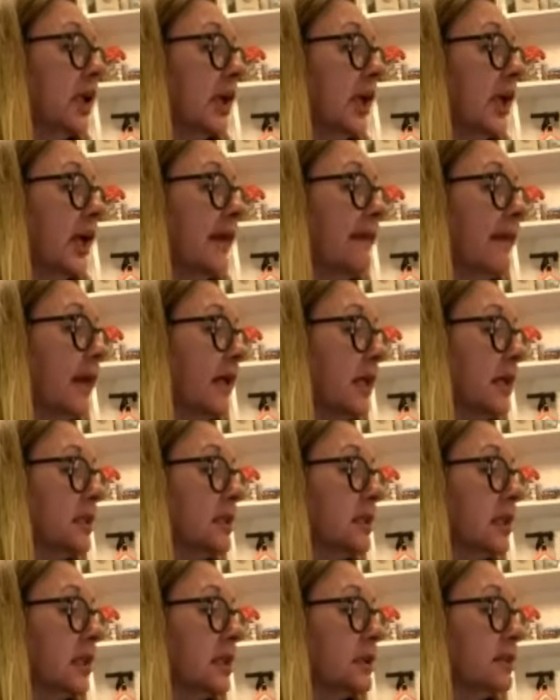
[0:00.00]
And then it
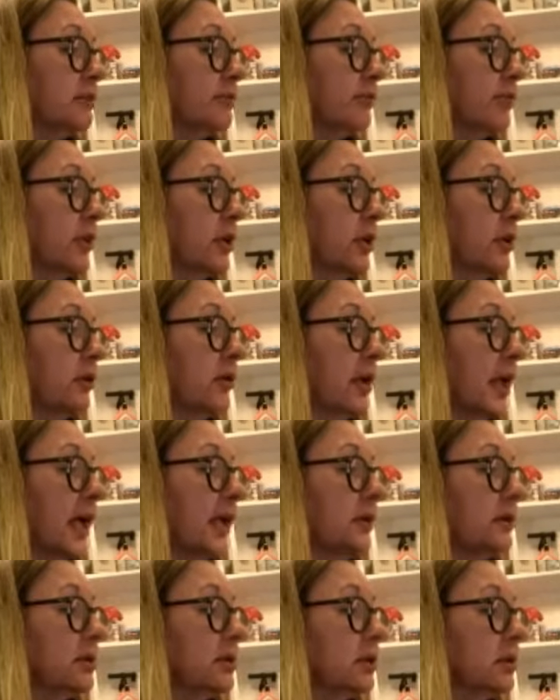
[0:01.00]
says, for all
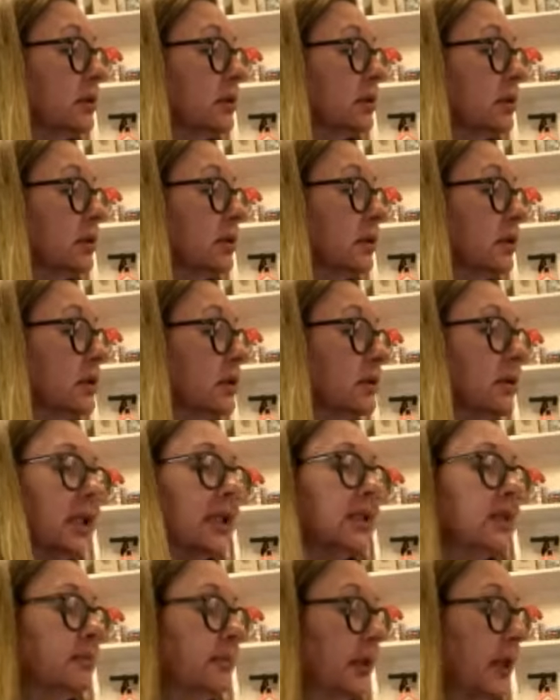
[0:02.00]
outer corners,
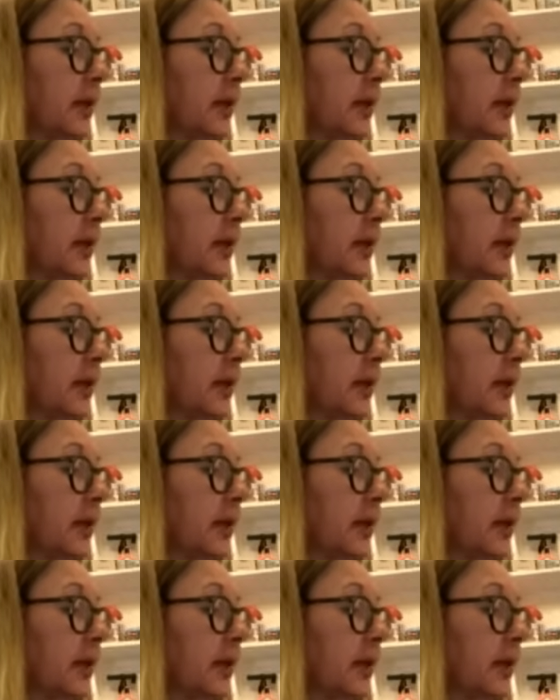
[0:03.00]
yes, blah,